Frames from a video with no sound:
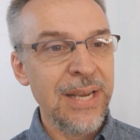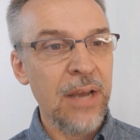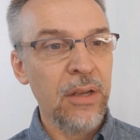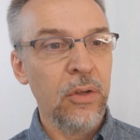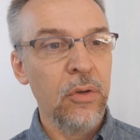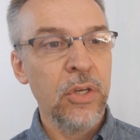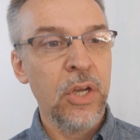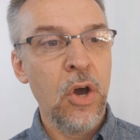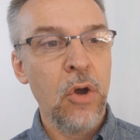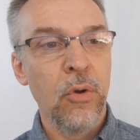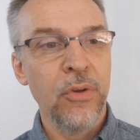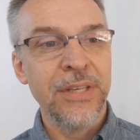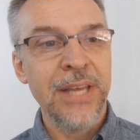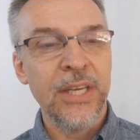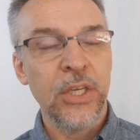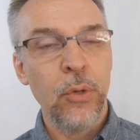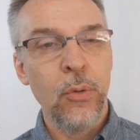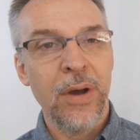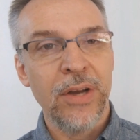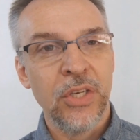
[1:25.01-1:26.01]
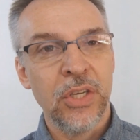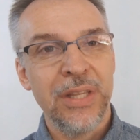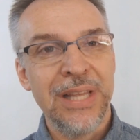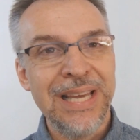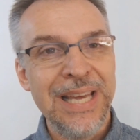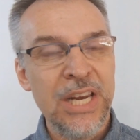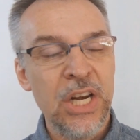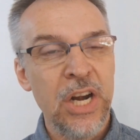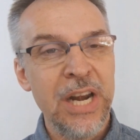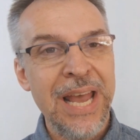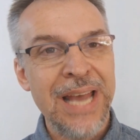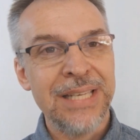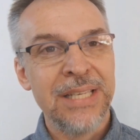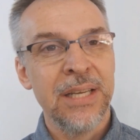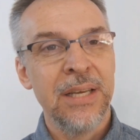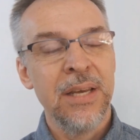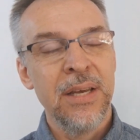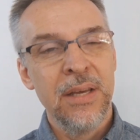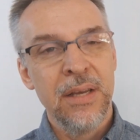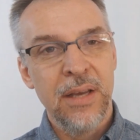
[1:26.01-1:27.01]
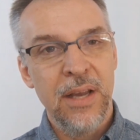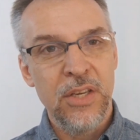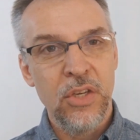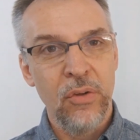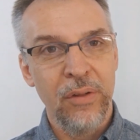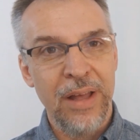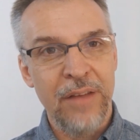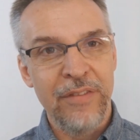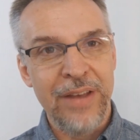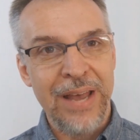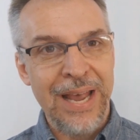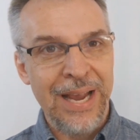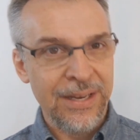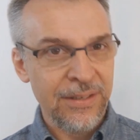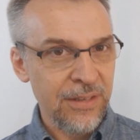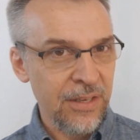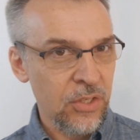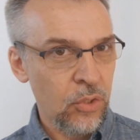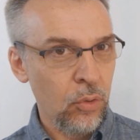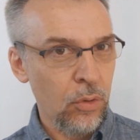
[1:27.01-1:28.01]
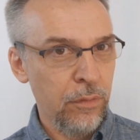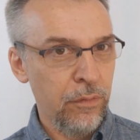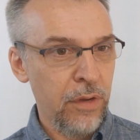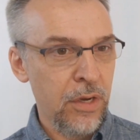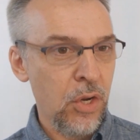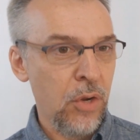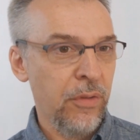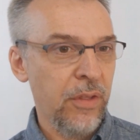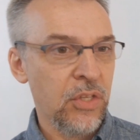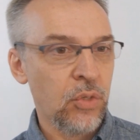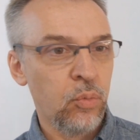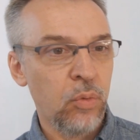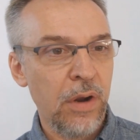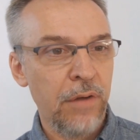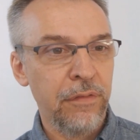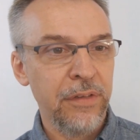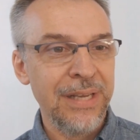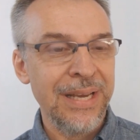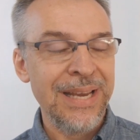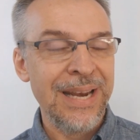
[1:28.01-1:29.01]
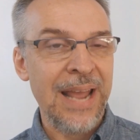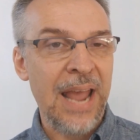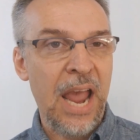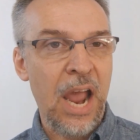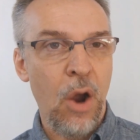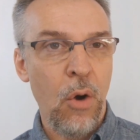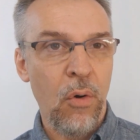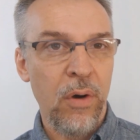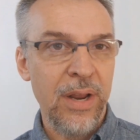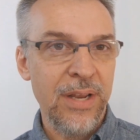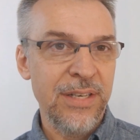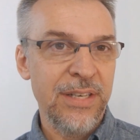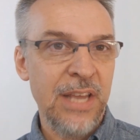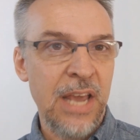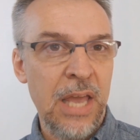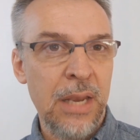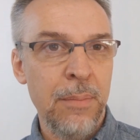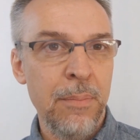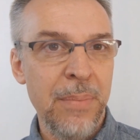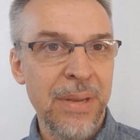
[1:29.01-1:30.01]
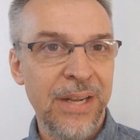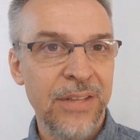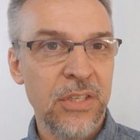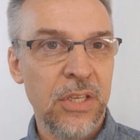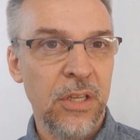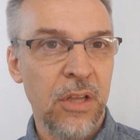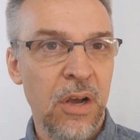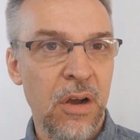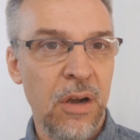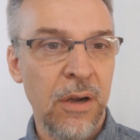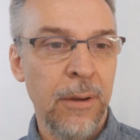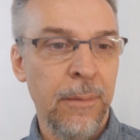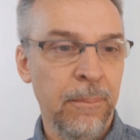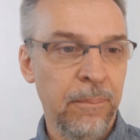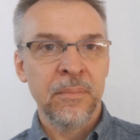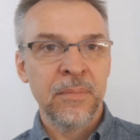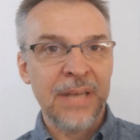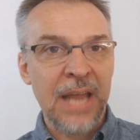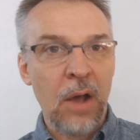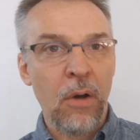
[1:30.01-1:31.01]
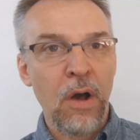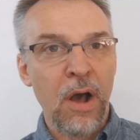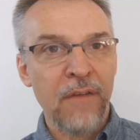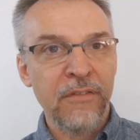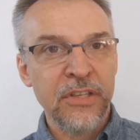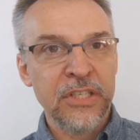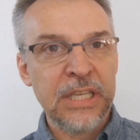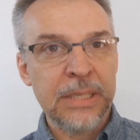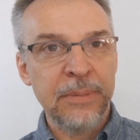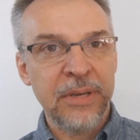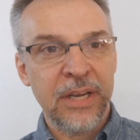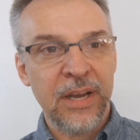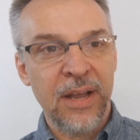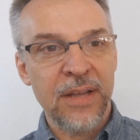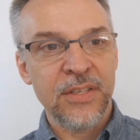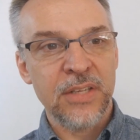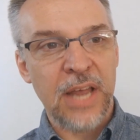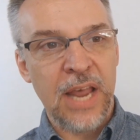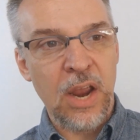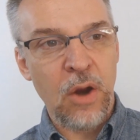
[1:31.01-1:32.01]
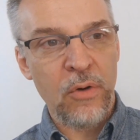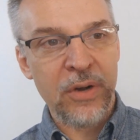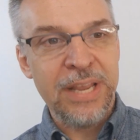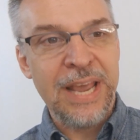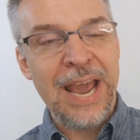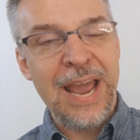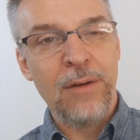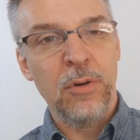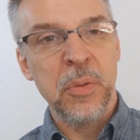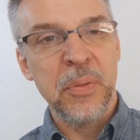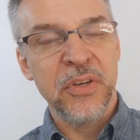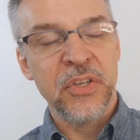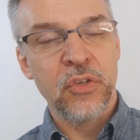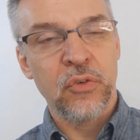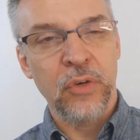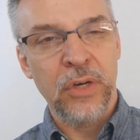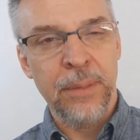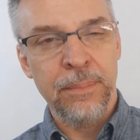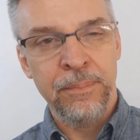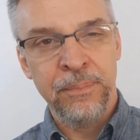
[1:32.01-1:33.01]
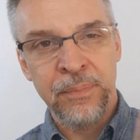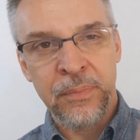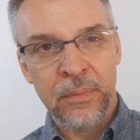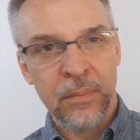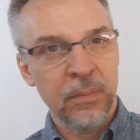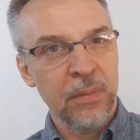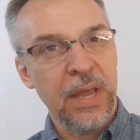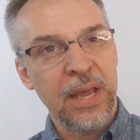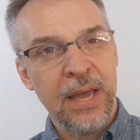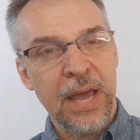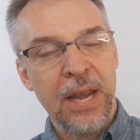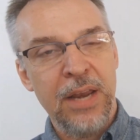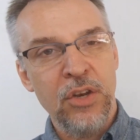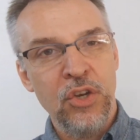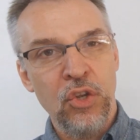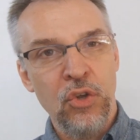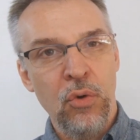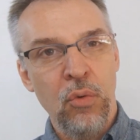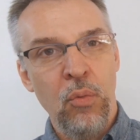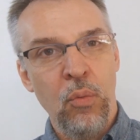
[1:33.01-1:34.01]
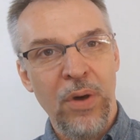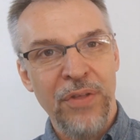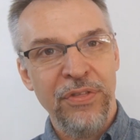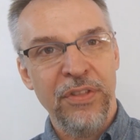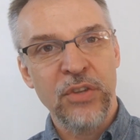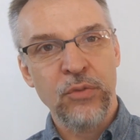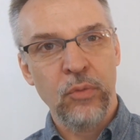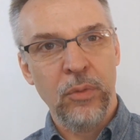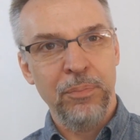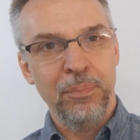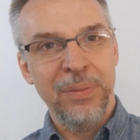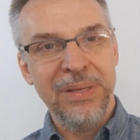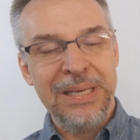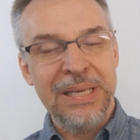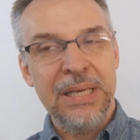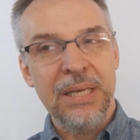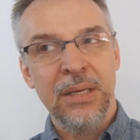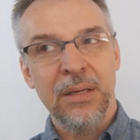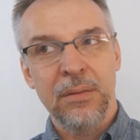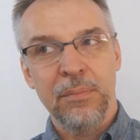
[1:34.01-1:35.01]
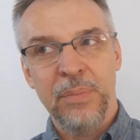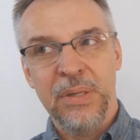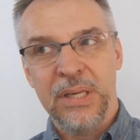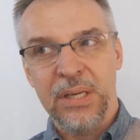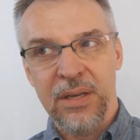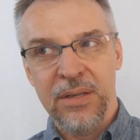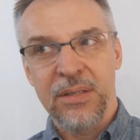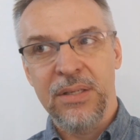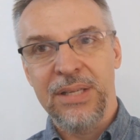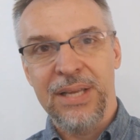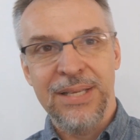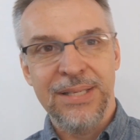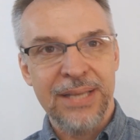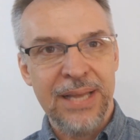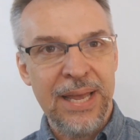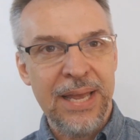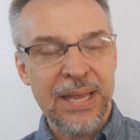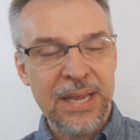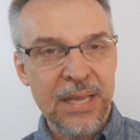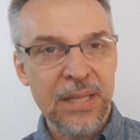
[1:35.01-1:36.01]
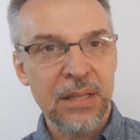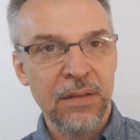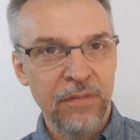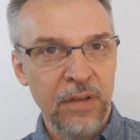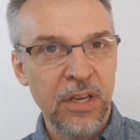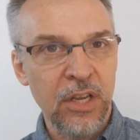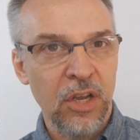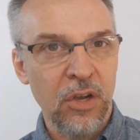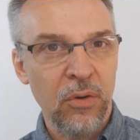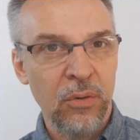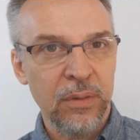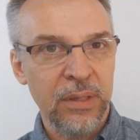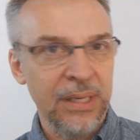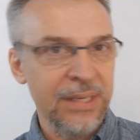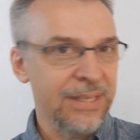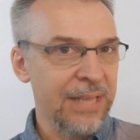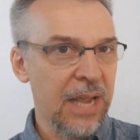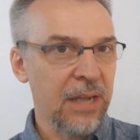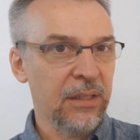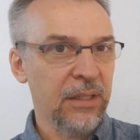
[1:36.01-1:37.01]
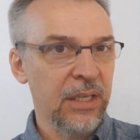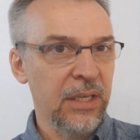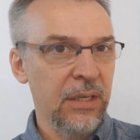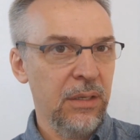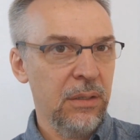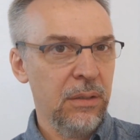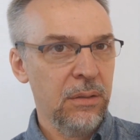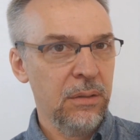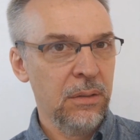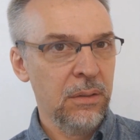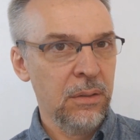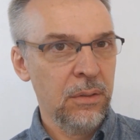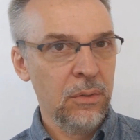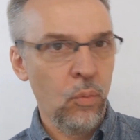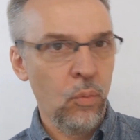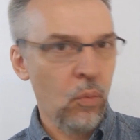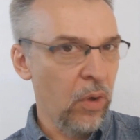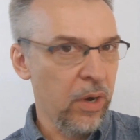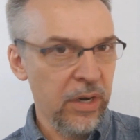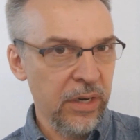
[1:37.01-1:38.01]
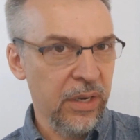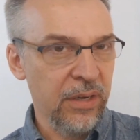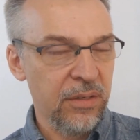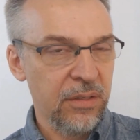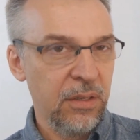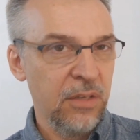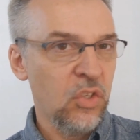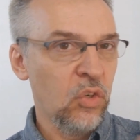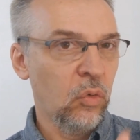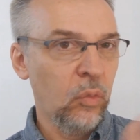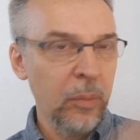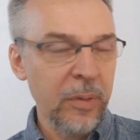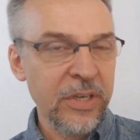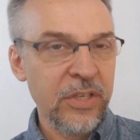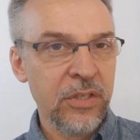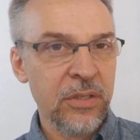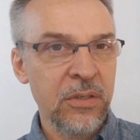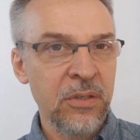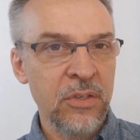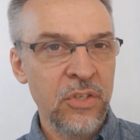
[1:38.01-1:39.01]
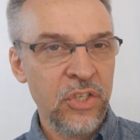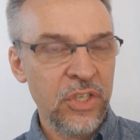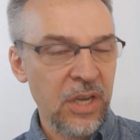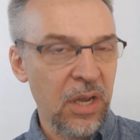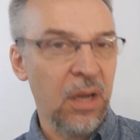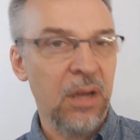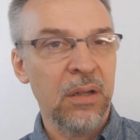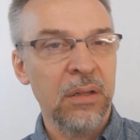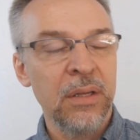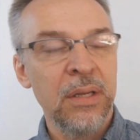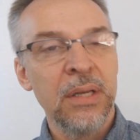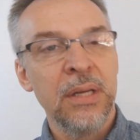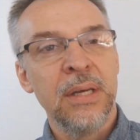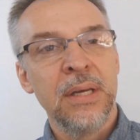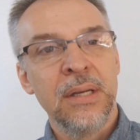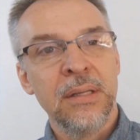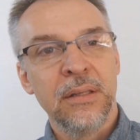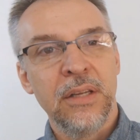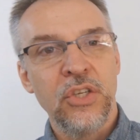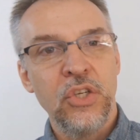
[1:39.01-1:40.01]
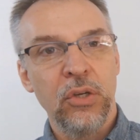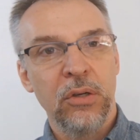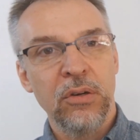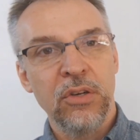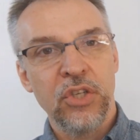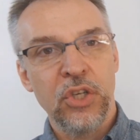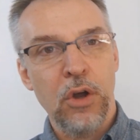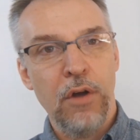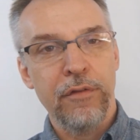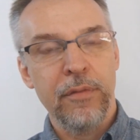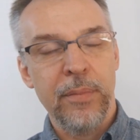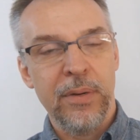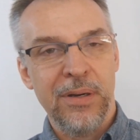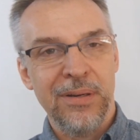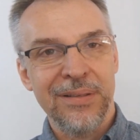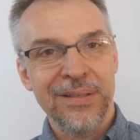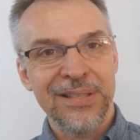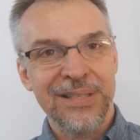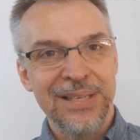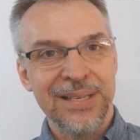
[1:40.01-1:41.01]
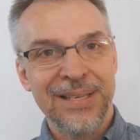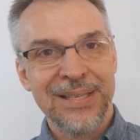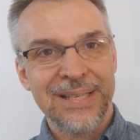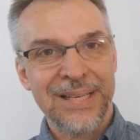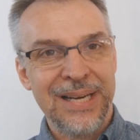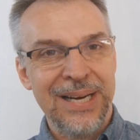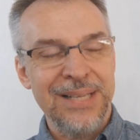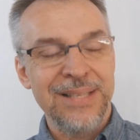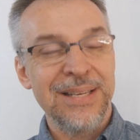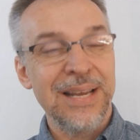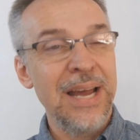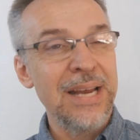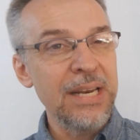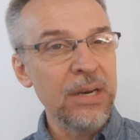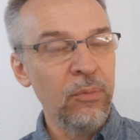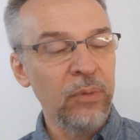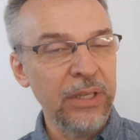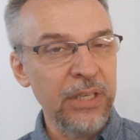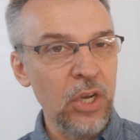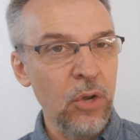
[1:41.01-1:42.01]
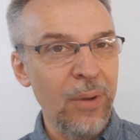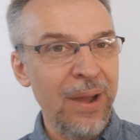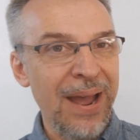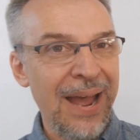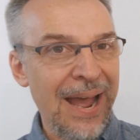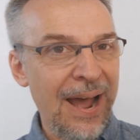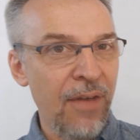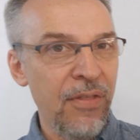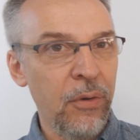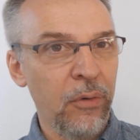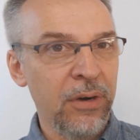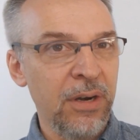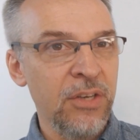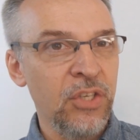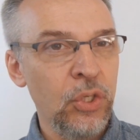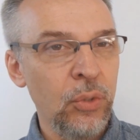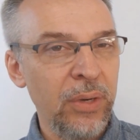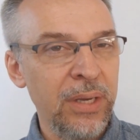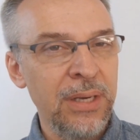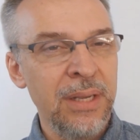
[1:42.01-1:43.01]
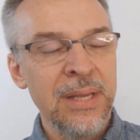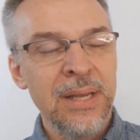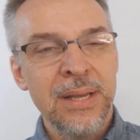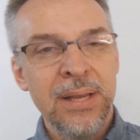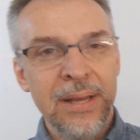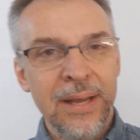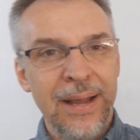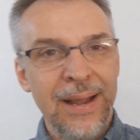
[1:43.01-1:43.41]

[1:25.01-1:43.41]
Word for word: Download code will take you out to the internet, and you'll have access to a video that's roughly an hour and 10 minutes long. Now, obviously, because I already had Rubik's Dream, I kind of knew what this would be because they say in the video exactly what it is. It's a Rubik's shell that you can show from all six sides. And I didn't really know how they were gonna do it.